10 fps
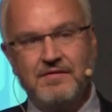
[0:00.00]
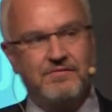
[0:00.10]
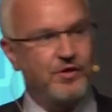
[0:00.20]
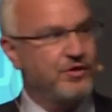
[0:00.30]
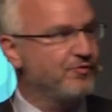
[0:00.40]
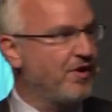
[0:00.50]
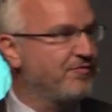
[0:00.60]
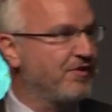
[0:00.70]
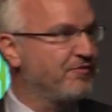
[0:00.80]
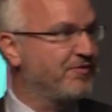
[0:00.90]
We also
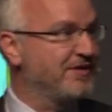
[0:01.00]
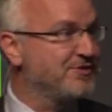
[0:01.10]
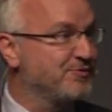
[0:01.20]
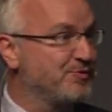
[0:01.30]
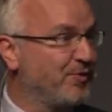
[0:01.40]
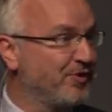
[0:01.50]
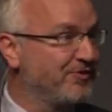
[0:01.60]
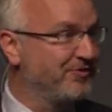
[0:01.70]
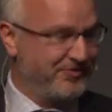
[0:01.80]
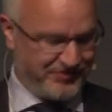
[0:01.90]
offer our friends or
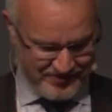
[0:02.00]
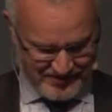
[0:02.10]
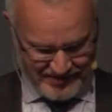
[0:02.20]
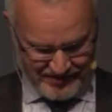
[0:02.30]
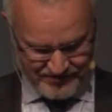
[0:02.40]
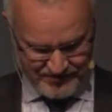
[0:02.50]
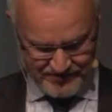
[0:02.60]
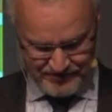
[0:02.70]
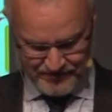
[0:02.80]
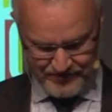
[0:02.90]
supporters a gift.
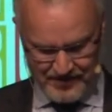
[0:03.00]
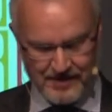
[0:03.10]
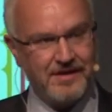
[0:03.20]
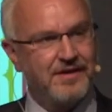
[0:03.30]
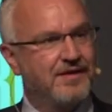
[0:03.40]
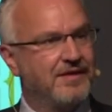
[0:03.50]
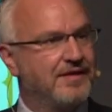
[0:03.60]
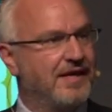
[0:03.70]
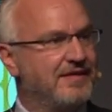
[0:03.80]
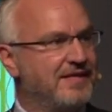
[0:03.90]

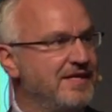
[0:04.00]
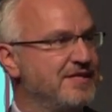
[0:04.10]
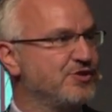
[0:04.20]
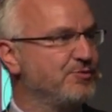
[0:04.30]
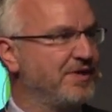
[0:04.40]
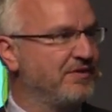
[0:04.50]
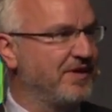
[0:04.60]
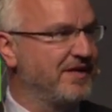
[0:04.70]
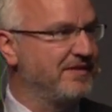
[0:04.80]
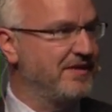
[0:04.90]
The idea is to be
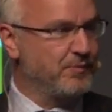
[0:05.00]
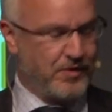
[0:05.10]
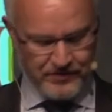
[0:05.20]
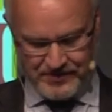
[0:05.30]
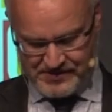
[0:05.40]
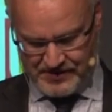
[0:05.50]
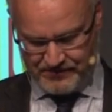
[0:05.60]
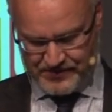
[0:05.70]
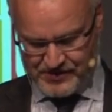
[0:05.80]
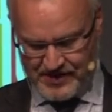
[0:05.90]
inviting one
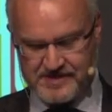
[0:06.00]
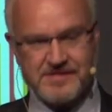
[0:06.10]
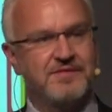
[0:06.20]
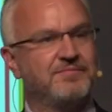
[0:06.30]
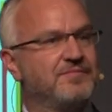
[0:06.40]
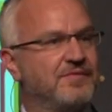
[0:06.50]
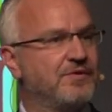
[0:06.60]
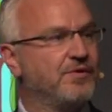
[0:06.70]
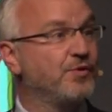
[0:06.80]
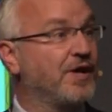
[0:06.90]
distinguished guest
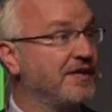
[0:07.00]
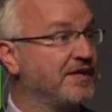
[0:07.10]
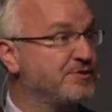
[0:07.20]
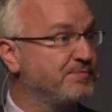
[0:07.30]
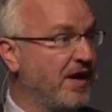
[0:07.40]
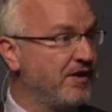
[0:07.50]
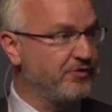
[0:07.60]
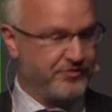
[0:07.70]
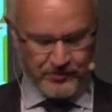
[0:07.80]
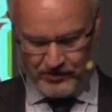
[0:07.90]
who can inspire
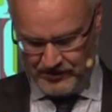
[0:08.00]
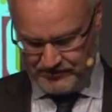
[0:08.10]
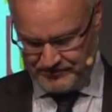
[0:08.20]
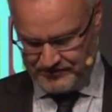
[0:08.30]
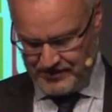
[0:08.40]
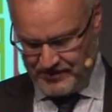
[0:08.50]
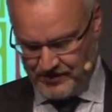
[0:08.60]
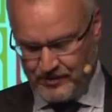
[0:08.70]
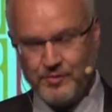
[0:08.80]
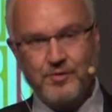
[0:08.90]
us all,
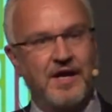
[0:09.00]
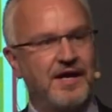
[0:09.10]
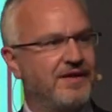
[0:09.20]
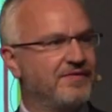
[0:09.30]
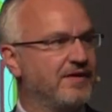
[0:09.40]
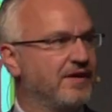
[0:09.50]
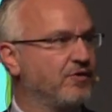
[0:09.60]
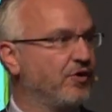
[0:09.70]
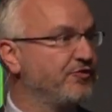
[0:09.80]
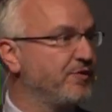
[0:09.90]
who can uh,
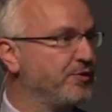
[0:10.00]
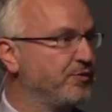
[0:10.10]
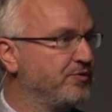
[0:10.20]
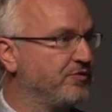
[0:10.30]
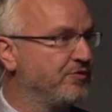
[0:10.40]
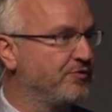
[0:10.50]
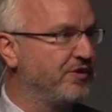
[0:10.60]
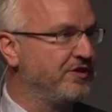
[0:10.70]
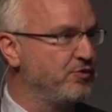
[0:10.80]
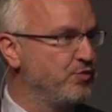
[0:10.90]
contribute to
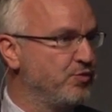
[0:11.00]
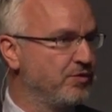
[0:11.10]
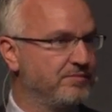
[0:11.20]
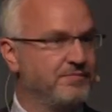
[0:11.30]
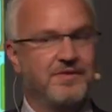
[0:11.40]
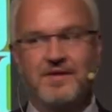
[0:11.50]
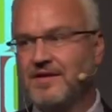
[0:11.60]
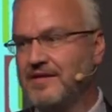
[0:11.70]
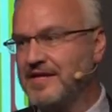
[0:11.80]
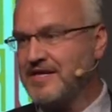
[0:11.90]
renew
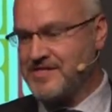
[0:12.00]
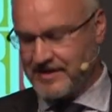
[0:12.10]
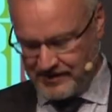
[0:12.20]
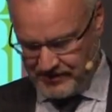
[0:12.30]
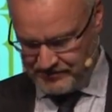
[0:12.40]
the agenda